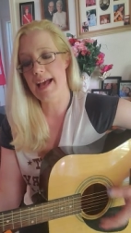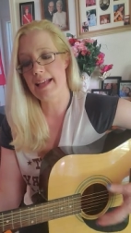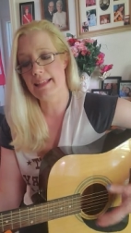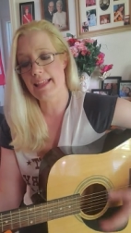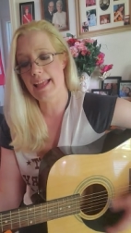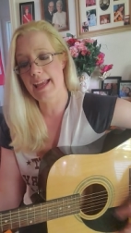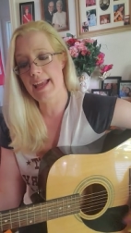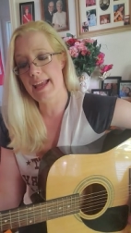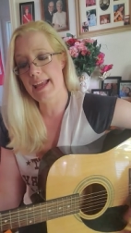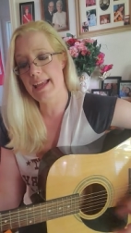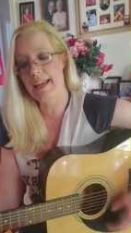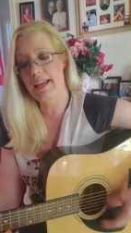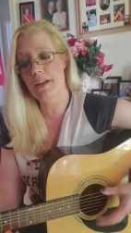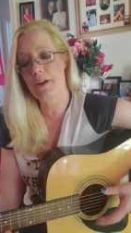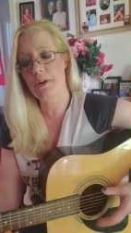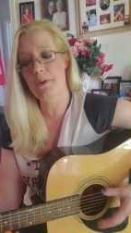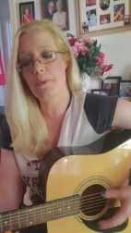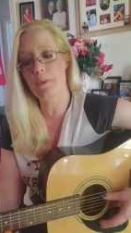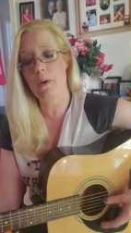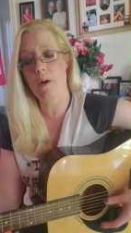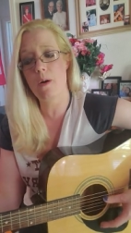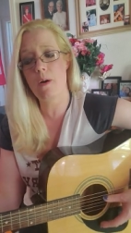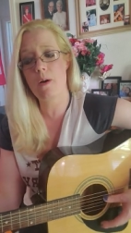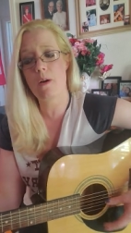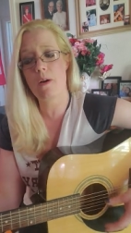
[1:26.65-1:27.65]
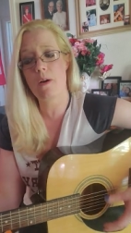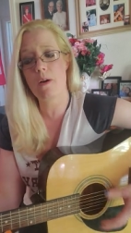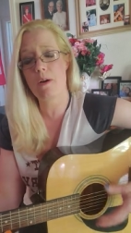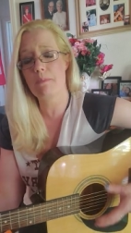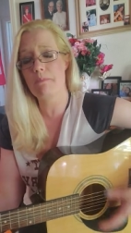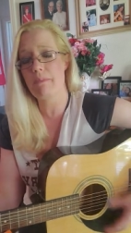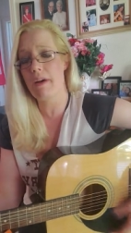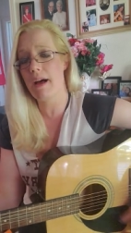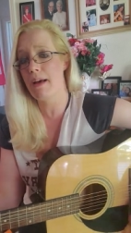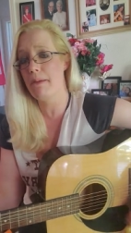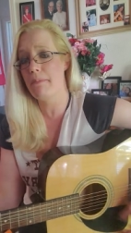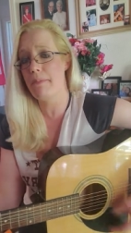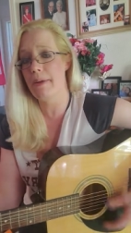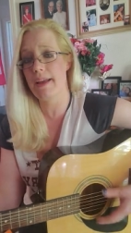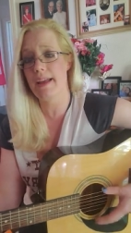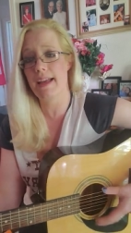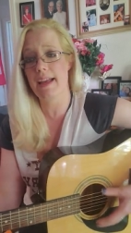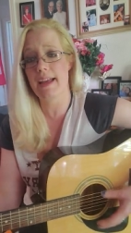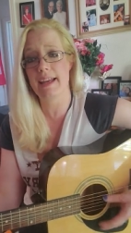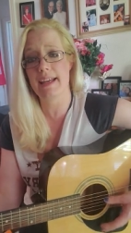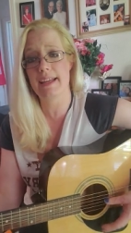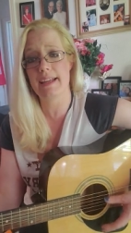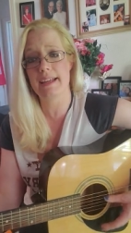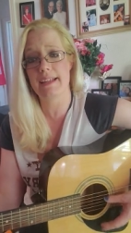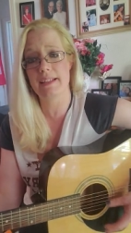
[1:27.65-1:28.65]
I lay here on my
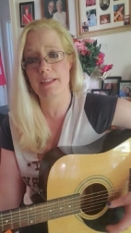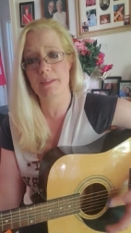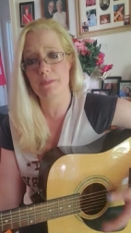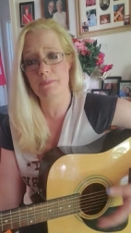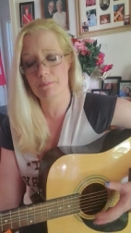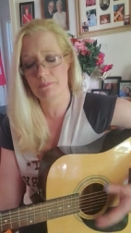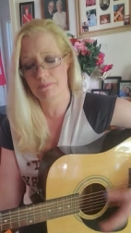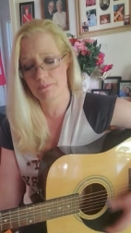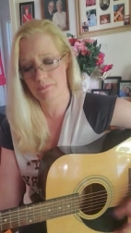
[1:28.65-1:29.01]
bed,